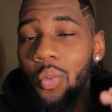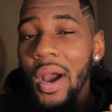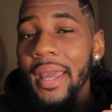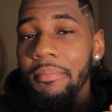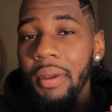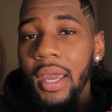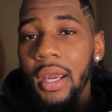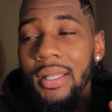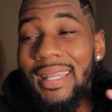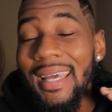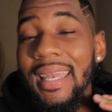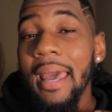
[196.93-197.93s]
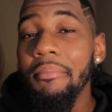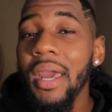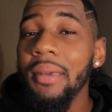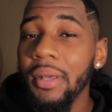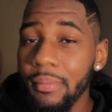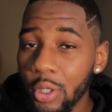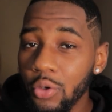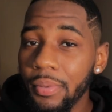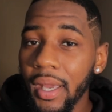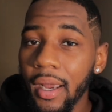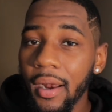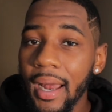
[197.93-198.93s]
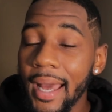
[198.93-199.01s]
the white pair, then that baby blue pair.